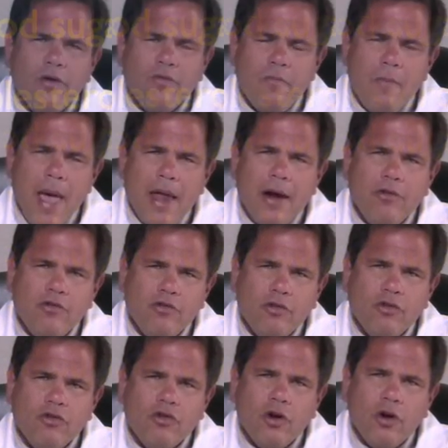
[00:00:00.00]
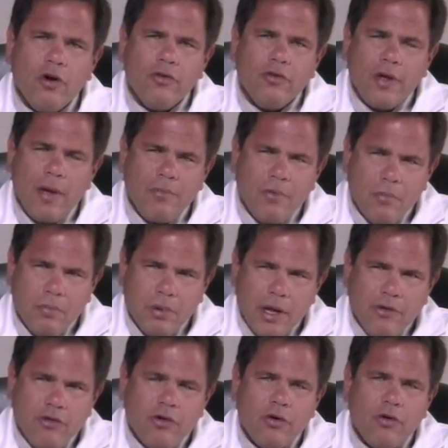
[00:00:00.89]
you've managed your sugars, kept your
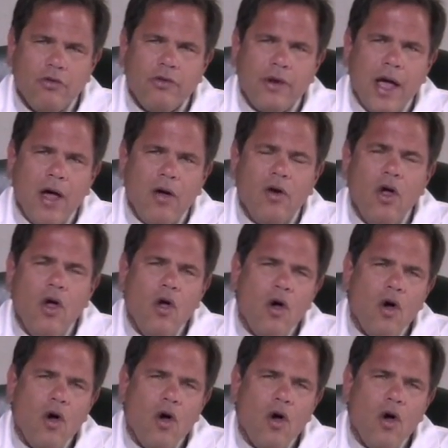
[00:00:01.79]
blood sugars down